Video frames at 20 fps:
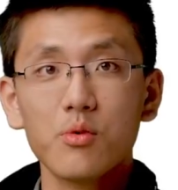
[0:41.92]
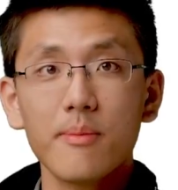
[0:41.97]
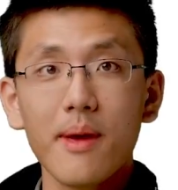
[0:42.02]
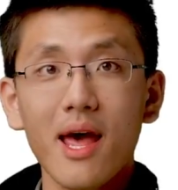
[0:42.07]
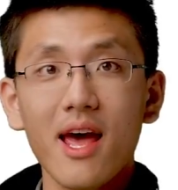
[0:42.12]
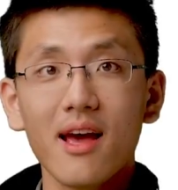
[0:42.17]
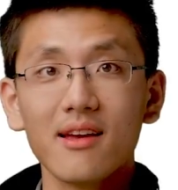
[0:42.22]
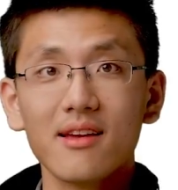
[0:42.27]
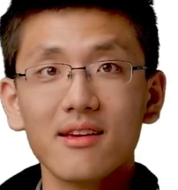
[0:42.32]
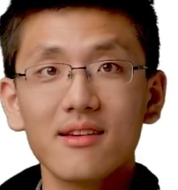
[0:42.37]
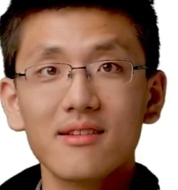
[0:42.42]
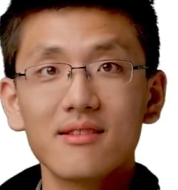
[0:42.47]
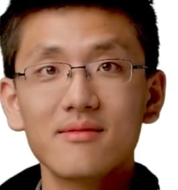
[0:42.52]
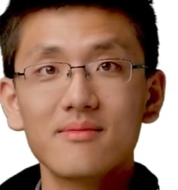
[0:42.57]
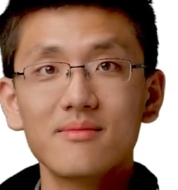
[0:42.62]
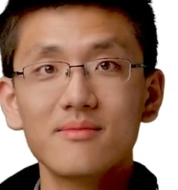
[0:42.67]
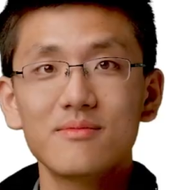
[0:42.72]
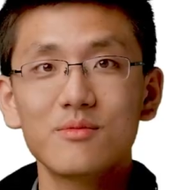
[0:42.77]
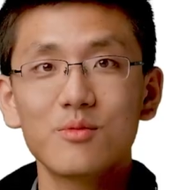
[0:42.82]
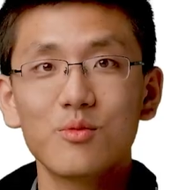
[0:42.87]
we're back.
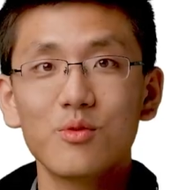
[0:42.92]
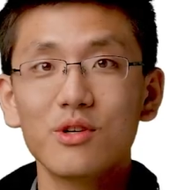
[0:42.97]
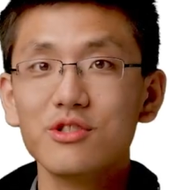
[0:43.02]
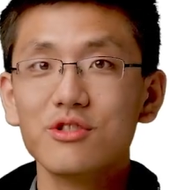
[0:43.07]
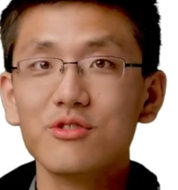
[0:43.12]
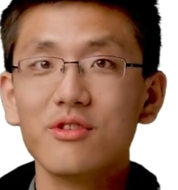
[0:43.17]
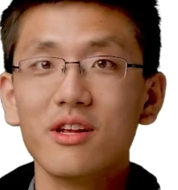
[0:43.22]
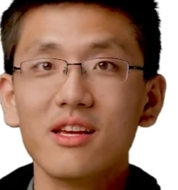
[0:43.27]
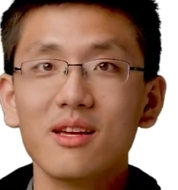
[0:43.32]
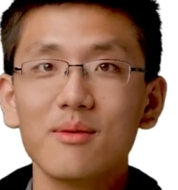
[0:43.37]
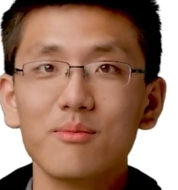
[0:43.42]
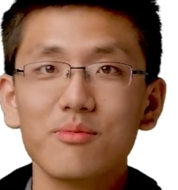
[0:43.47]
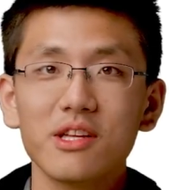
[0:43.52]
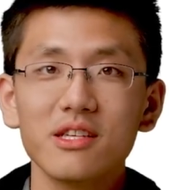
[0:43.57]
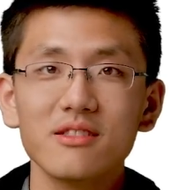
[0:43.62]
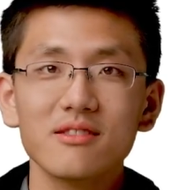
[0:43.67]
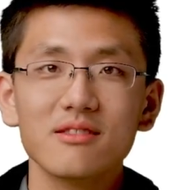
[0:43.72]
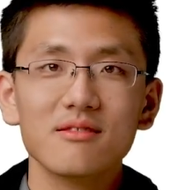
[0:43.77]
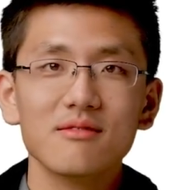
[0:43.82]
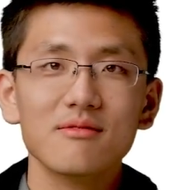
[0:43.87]
Once training
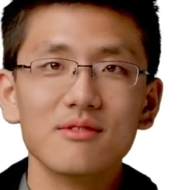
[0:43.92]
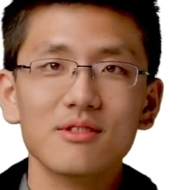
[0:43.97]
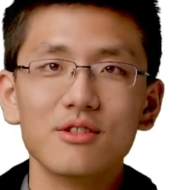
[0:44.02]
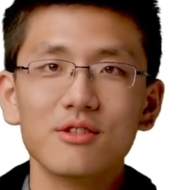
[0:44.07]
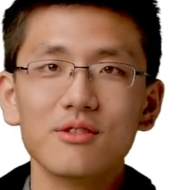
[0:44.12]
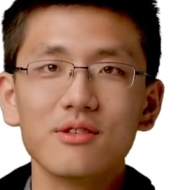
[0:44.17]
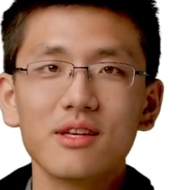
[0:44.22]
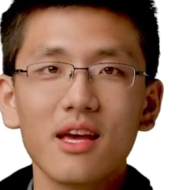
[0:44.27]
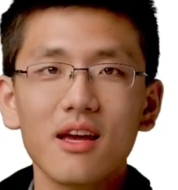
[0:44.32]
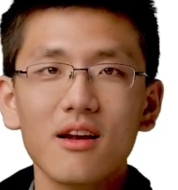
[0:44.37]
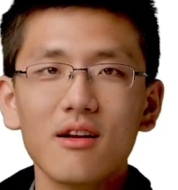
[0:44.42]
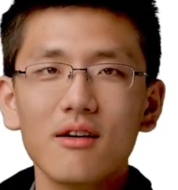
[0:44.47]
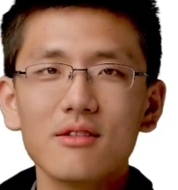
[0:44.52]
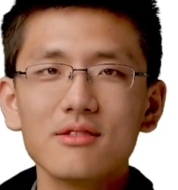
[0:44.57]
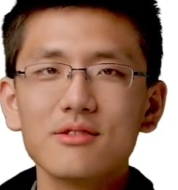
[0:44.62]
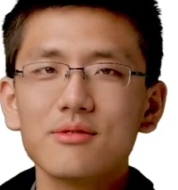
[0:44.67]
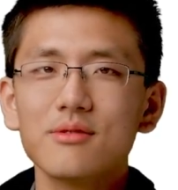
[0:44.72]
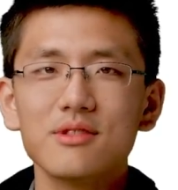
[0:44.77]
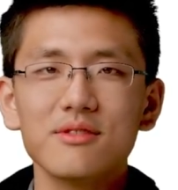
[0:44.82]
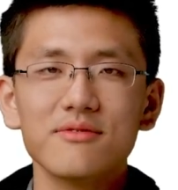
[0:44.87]
completes, you'll get
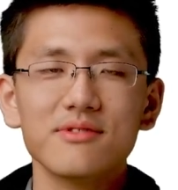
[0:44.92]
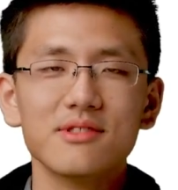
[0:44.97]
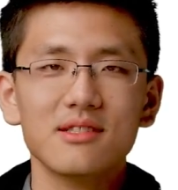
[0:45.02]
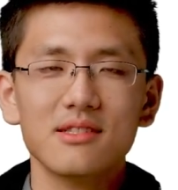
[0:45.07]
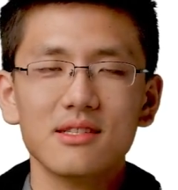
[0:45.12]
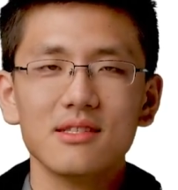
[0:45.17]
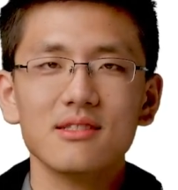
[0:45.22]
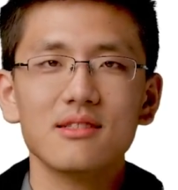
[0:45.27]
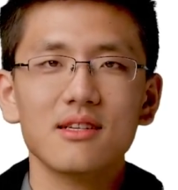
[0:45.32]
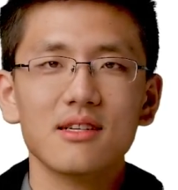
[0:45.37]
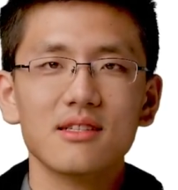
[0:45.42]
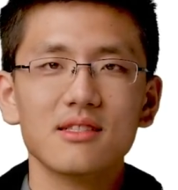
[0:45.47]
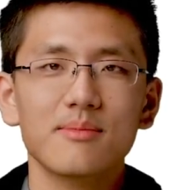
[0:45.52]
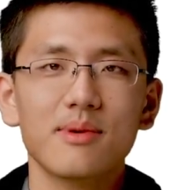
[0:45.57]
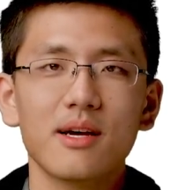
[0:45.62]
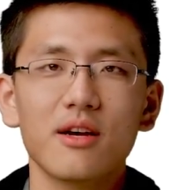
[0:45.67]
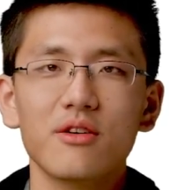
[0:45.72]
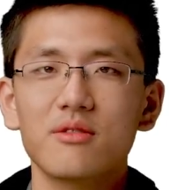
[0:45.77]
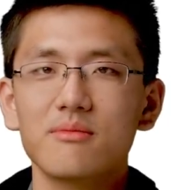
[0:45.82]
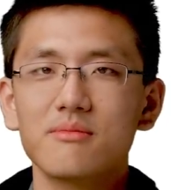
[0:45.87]
all sorts of statistics
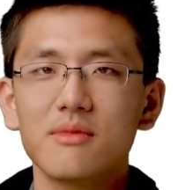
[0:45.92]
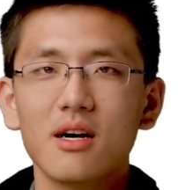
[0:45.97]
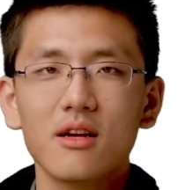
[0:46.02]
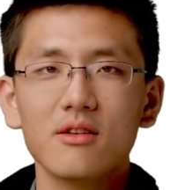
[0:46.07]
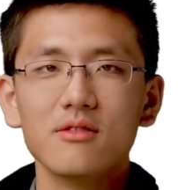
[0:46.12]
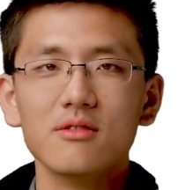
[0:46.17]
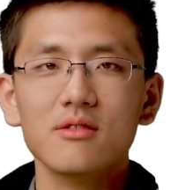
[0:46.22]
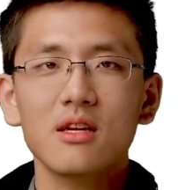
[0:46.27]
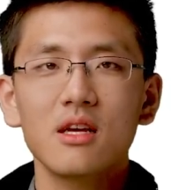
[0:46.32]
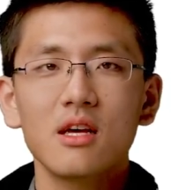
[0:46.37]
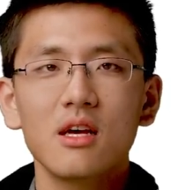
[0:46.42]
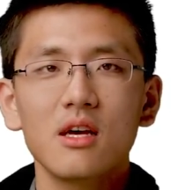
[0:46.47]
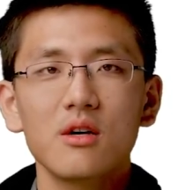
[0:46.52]
about your model,